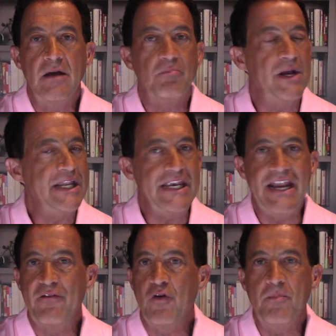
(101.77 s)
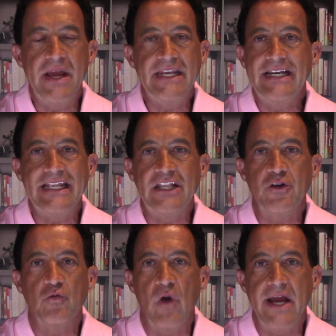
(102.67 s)
but it never made it
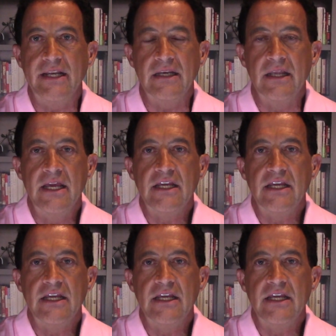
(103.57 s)
into writing.